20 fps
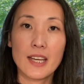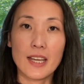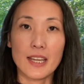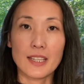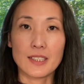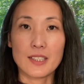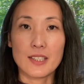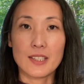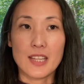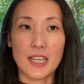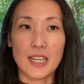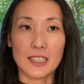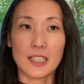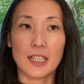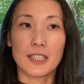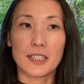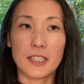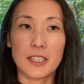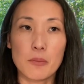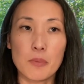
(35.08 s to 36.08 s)
and that
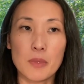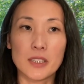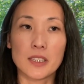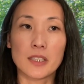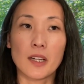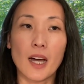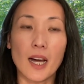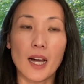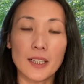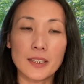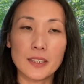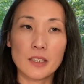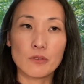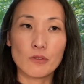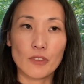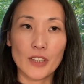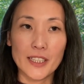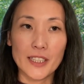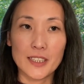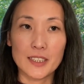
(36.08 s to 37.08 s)
I am an
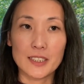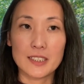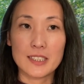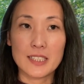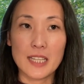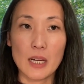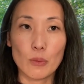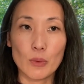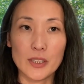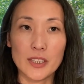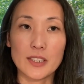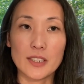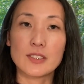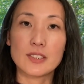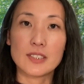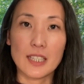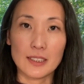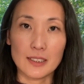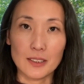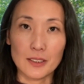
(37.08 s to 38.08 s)
uninvited Taiwanese
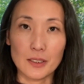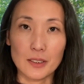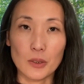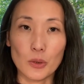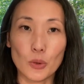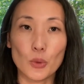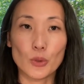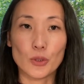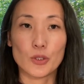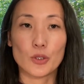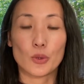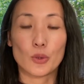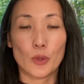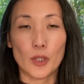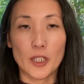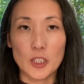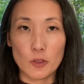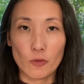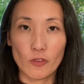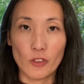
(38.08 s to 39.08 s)
settler who is
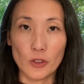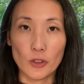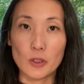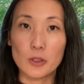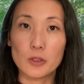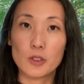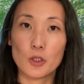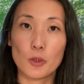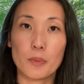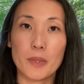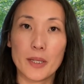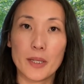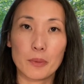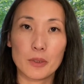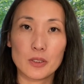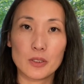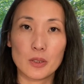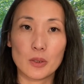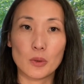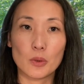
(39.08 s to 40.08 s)
grateful to be
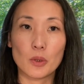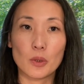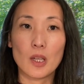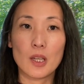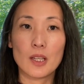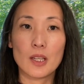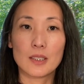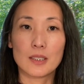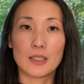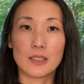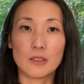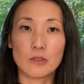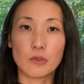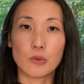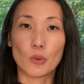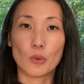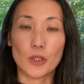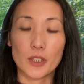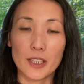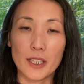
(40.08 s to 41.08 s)
able to
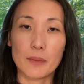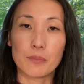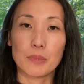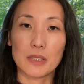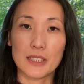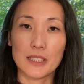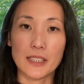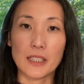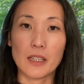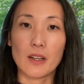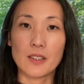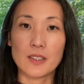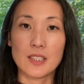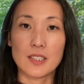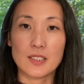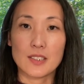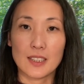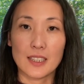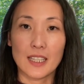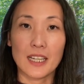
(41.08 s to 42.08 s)
live, work, and play on
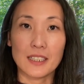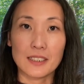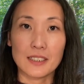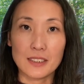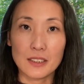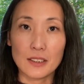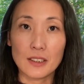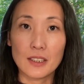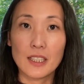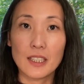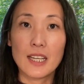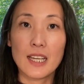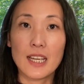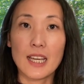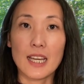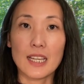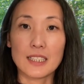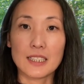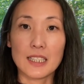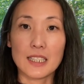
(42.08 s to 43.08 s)
this land.
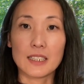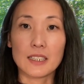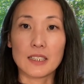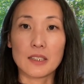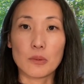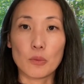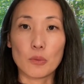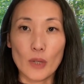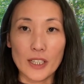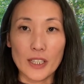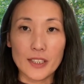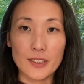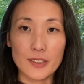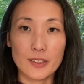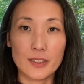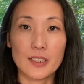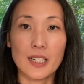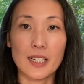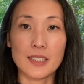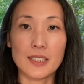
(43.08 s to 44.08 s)
And I
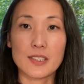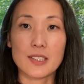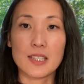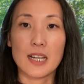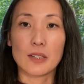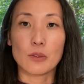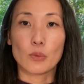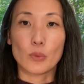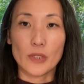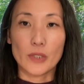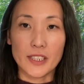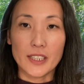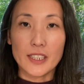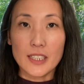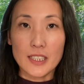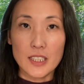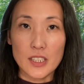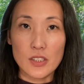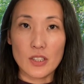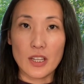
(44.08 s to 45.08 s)
recognize that we
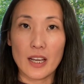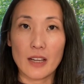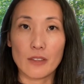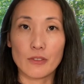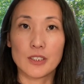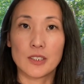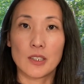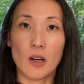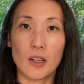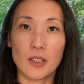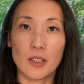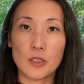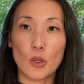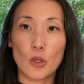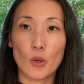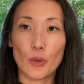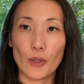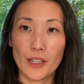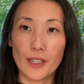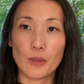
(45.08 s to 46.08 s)
each have an
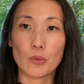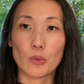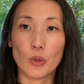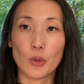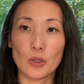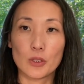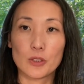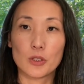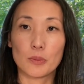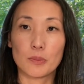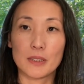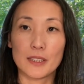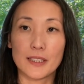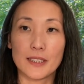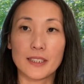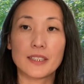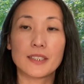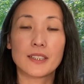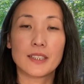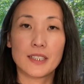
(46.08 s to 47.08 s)
ongoing role to
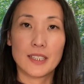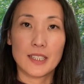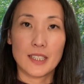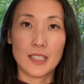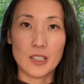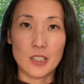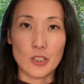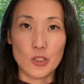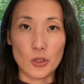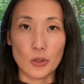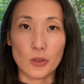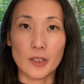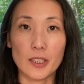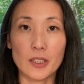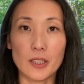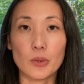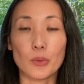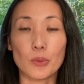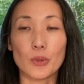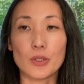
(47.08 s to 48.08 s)
play in the
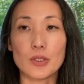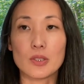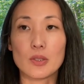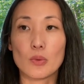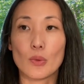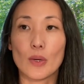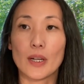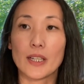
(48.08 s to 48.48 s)
journey towards